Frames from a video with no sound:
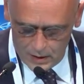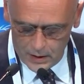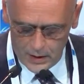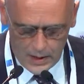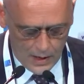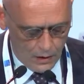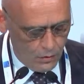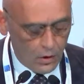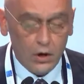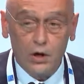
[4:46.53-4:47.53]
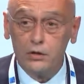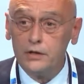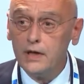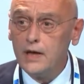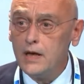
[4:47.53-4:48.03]
Now, on
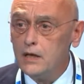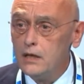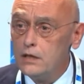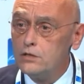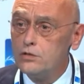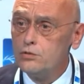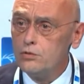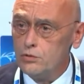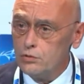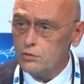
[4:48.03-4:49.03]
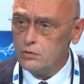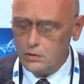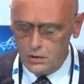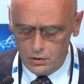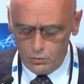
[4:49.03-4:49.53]
day 2,
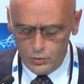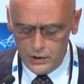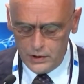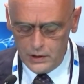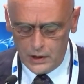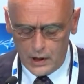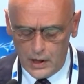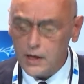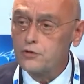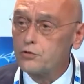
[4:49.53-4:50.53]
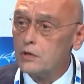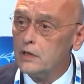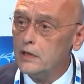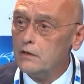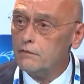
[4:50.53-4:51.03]
we
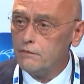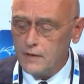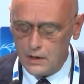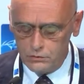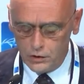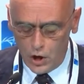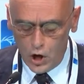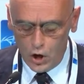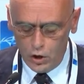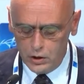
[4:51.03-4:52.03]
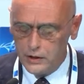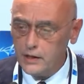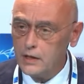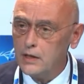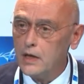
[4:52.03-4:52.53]
actually found
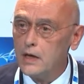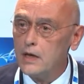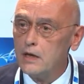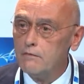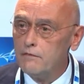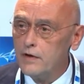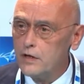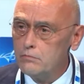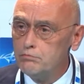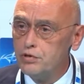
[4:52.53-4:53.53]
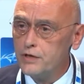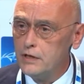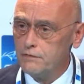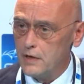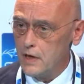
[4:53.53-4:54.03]
only a very
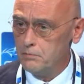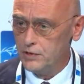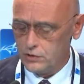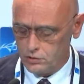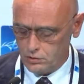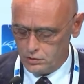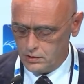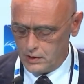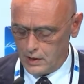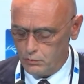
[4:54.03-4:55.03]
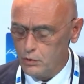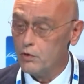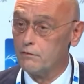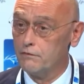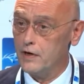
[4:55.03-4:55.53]
brief episode, and we
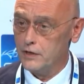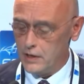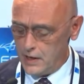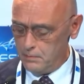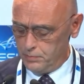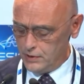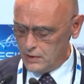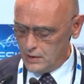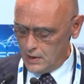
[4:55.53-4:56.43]
were very happy.